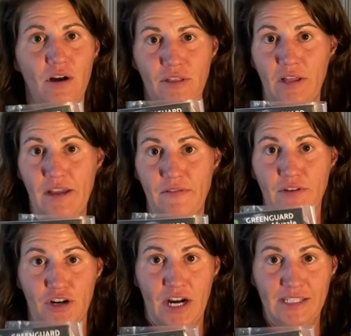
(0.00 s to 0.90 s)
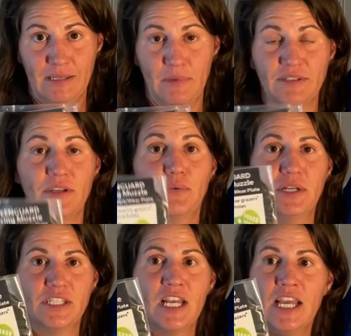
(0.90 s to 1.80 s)
the life of your grazing muzzle,
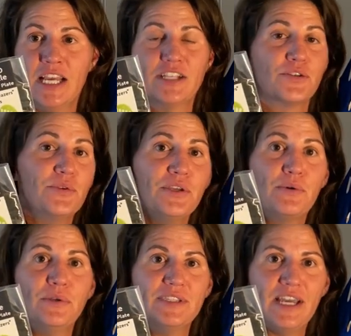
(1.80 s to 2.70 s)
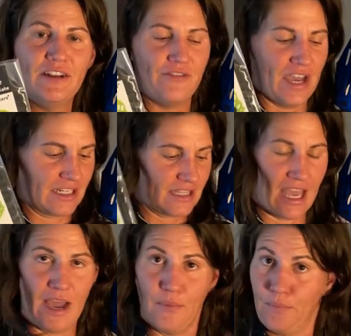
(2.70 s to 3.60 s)
which is a really cool side effect
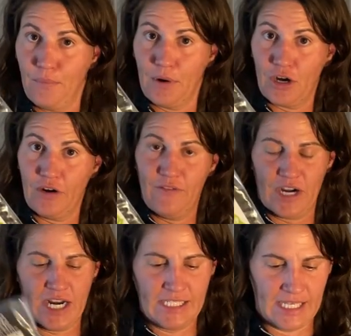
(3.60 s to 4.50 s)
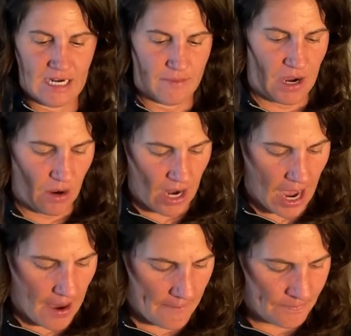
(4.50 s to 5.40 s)
that we're very excited about.
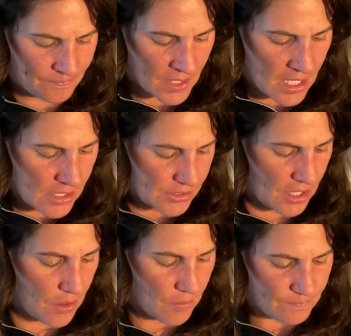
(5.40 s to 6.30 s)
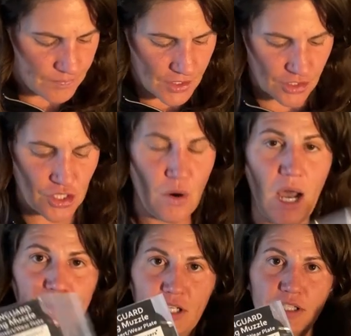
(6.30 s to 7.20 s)
Um, so your two
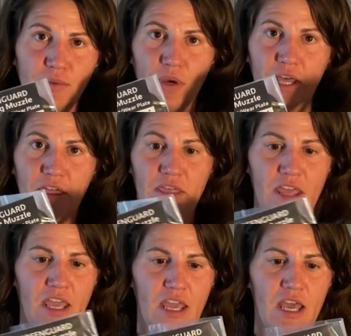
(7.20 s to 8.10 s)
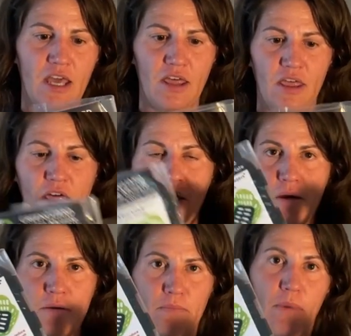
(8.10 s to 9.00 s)
options with the
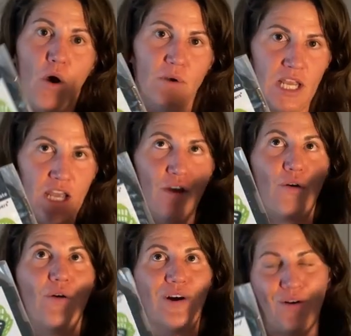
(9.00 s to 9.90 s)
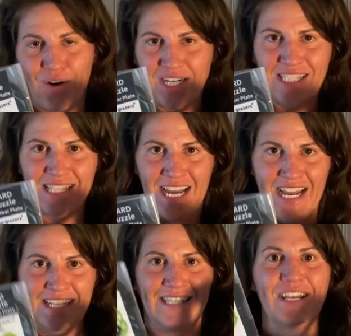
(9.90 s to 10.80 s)
pony or horse
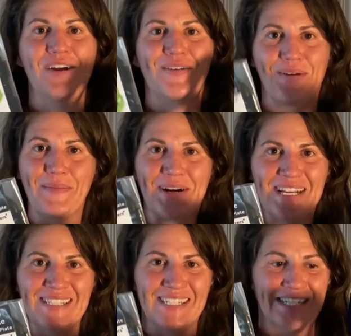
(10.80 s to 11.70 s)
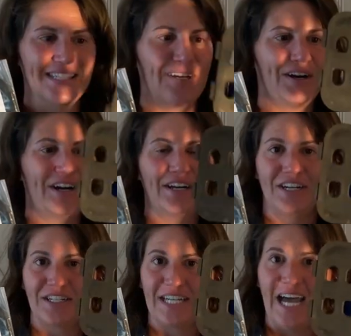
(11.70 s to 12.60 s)
sized rubber inserts are
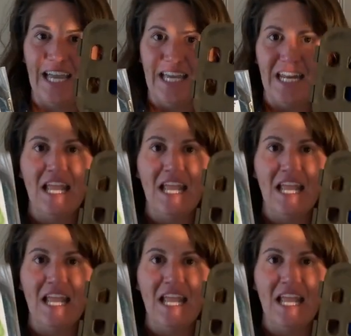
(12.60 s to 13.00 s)
your diet